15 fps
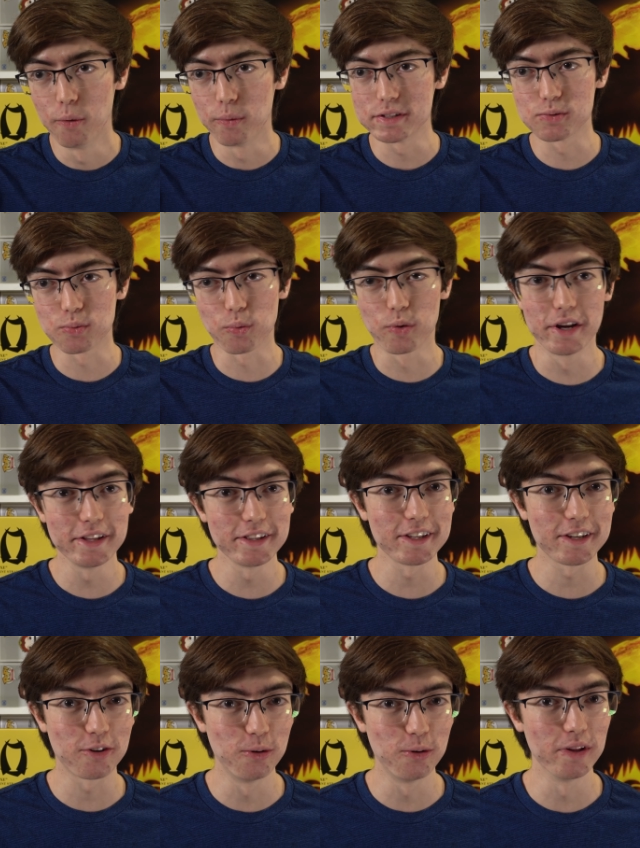was
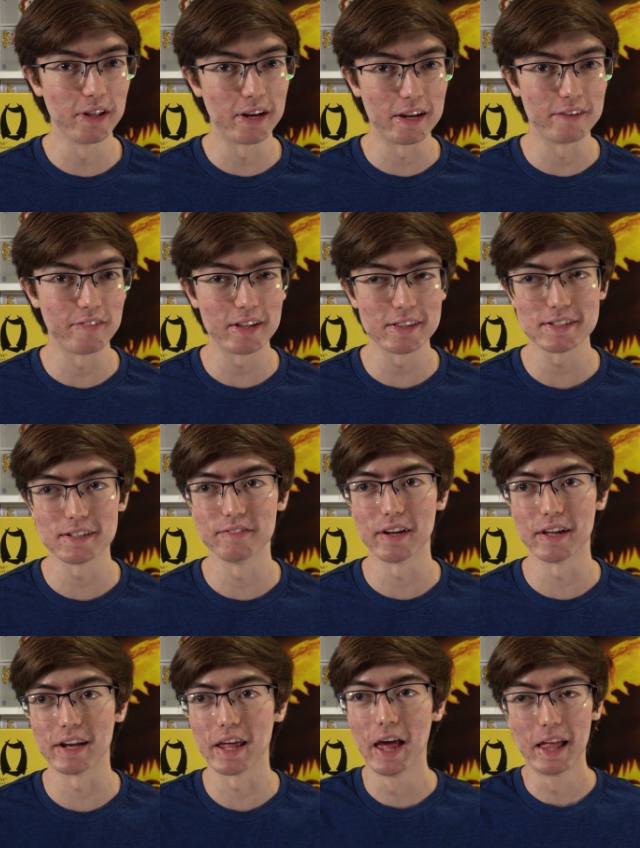really cool and inventive,
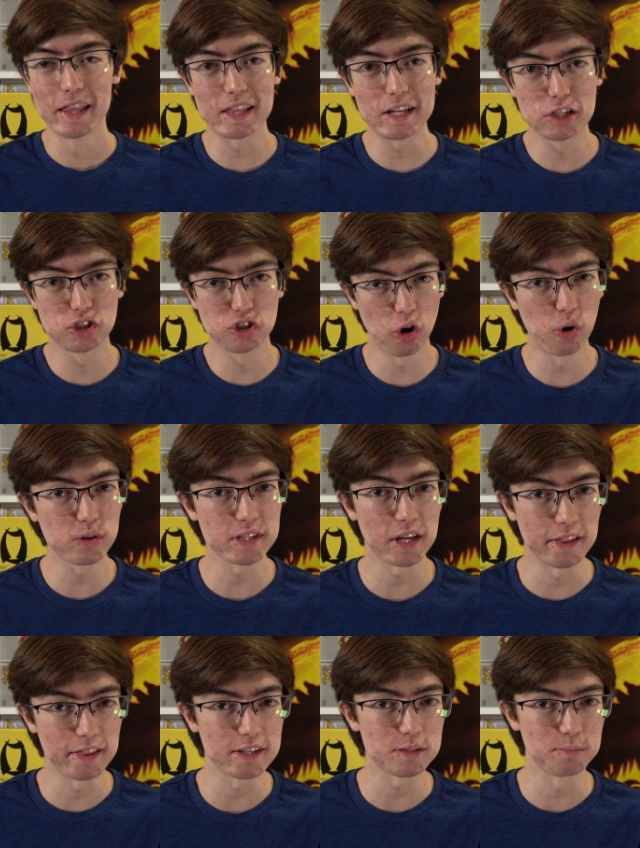and the jokes
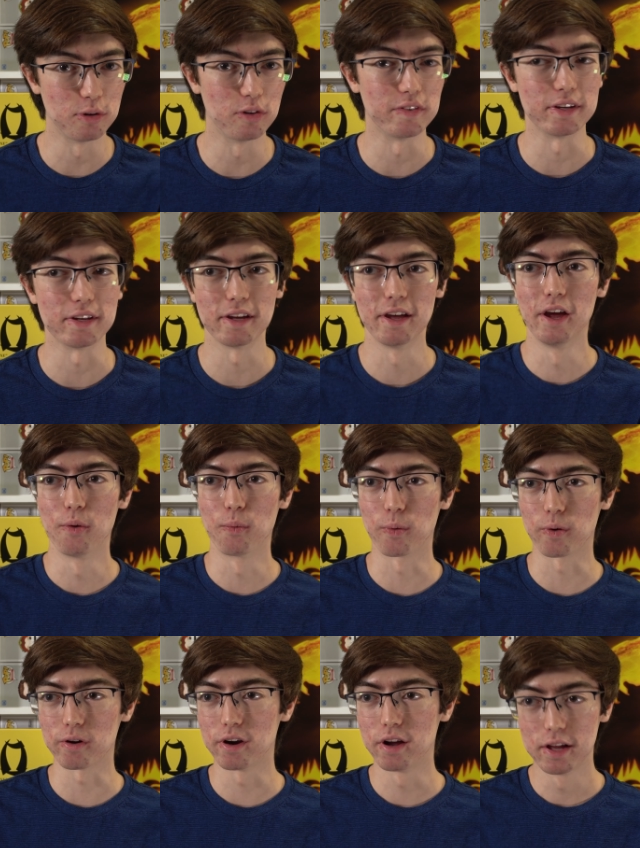in this movie
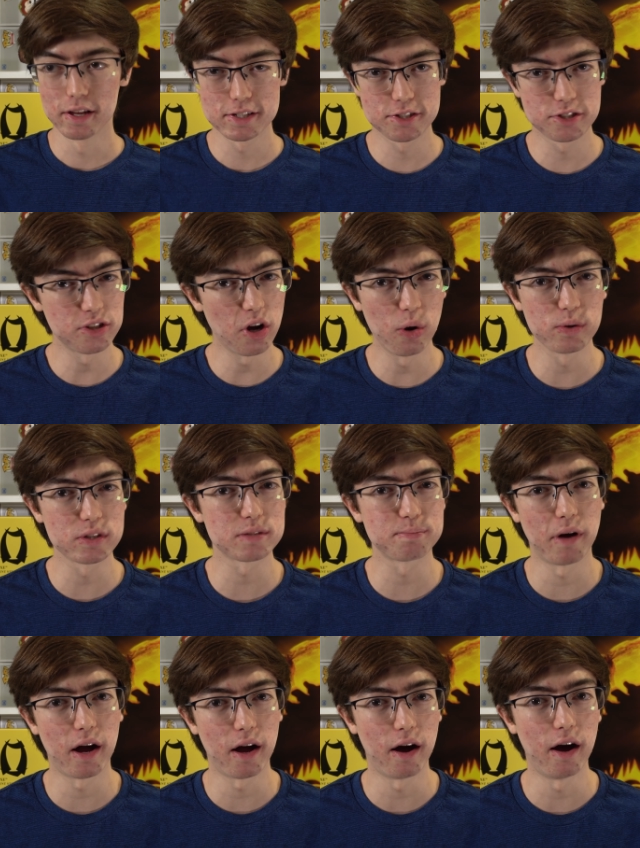were so
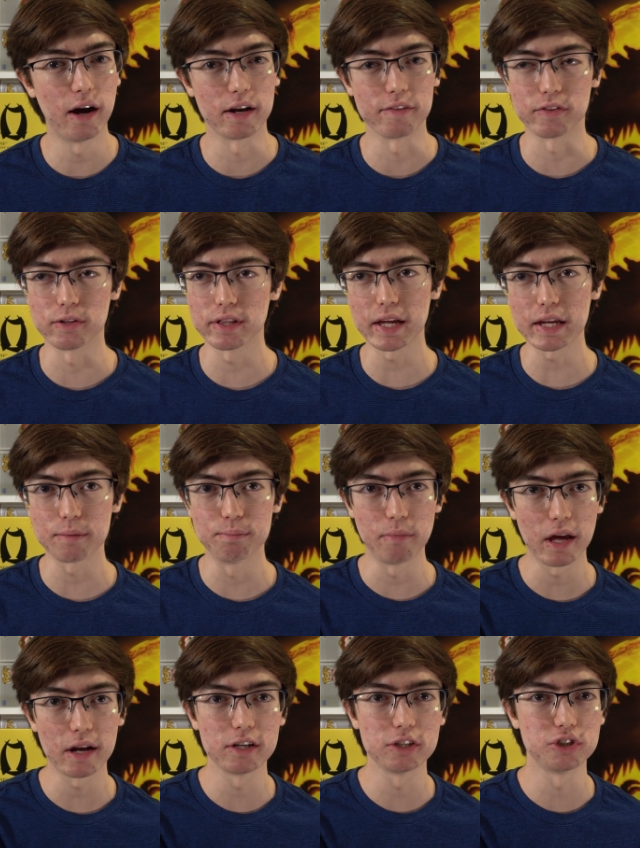spot on. If you like
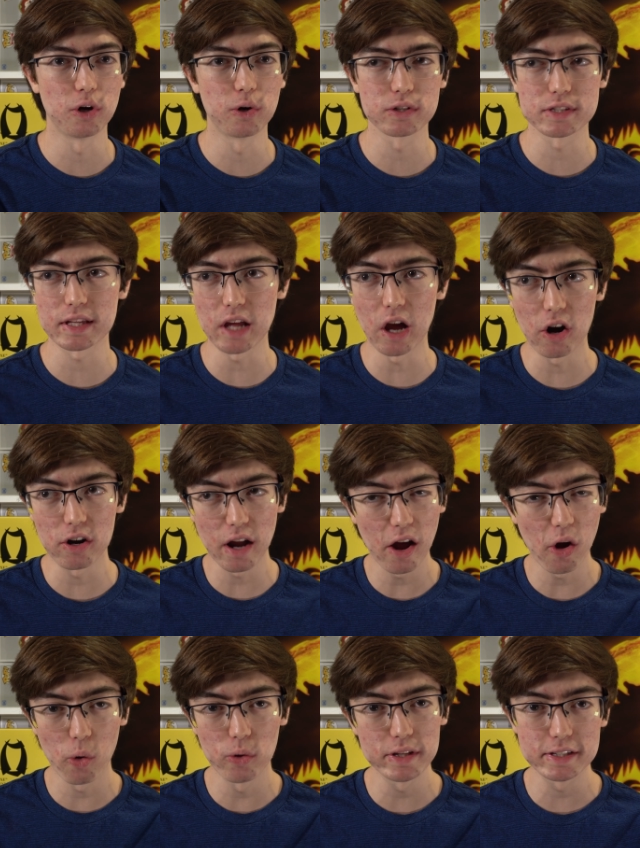meta jokes that are not
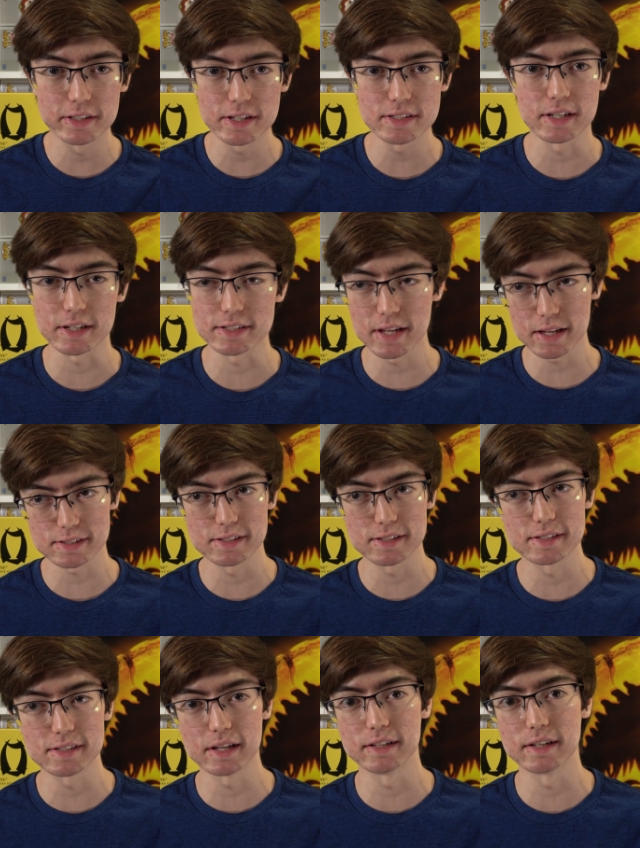only Disney, because yes, this
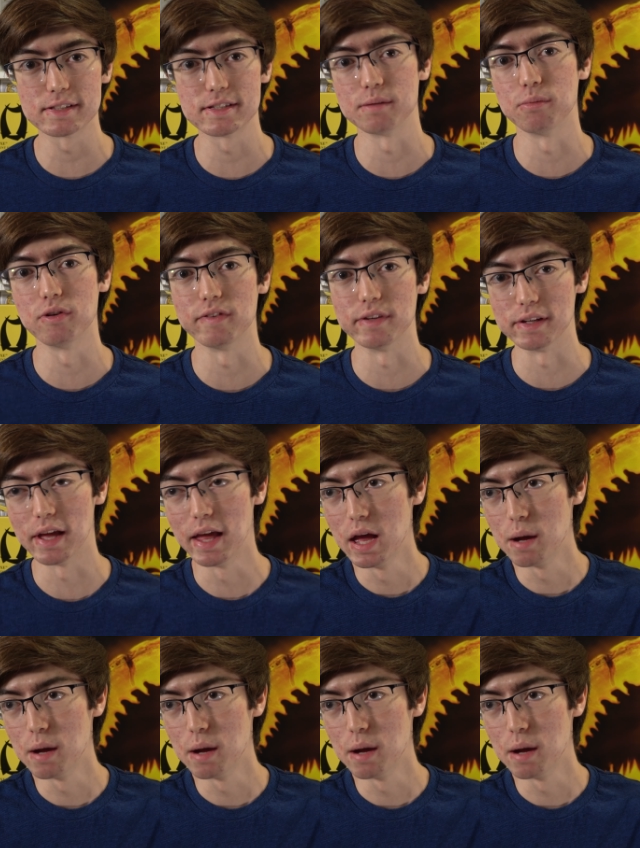is a Disney movie,